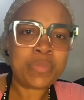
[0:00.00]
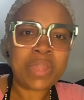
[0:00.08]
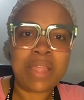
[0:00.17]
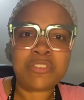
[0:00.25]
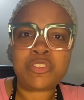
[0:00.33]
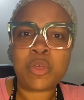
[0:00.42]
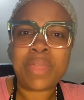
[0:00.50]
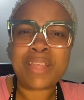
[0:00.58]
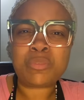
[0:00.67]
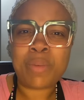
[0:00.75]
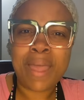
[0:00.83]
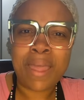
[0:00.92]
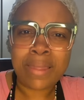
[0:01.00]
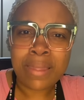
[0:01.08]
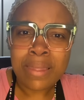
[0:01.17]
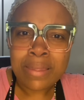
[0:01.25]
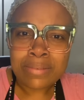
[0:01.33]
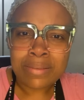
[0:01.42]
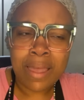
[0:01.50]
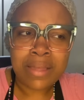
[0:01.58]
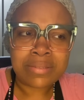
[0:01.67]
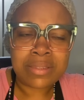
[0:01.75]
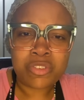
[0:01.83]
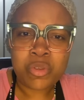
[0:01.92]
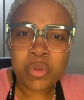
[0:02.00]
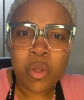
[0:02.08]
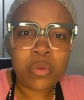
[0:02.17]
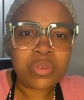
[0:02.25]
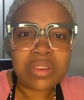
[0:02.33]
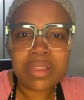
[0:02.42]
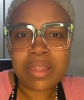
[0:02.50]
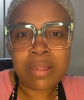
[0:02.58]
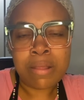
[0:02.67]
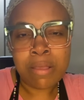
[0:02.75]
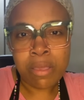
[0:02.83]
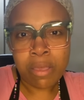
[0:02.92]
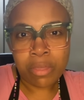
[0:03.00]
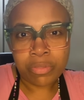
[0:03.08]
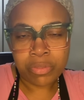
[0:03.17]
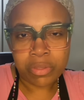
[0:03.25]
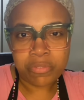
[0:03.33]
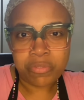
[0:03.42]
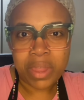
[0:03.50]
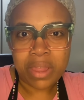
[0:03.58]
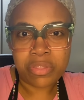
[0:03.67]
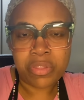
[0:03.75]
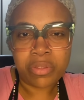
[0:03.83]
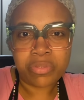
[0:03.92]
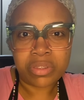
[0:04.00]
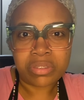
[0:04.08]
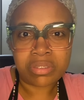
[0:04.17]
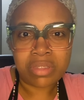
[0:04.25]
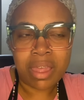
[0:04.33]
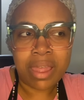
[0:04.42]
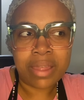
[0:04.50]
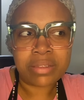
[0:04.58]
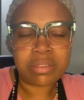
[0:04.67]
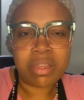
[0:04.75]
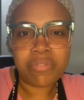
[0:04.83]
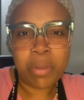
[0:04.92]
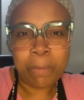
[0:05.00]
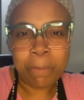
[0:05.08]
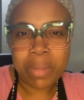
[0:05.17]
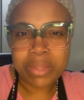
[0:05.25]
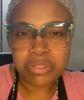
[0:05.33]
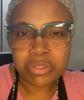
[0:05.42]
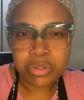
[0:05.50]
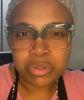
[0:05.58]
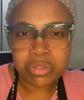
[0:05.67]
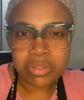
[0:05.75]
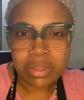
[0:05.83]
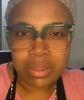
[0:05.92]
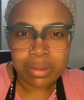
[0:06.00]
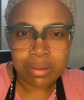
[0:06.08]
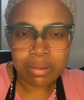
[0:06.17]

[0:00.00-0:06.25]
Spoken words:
And so that's why God said you only need the faith the size of a mustard seed,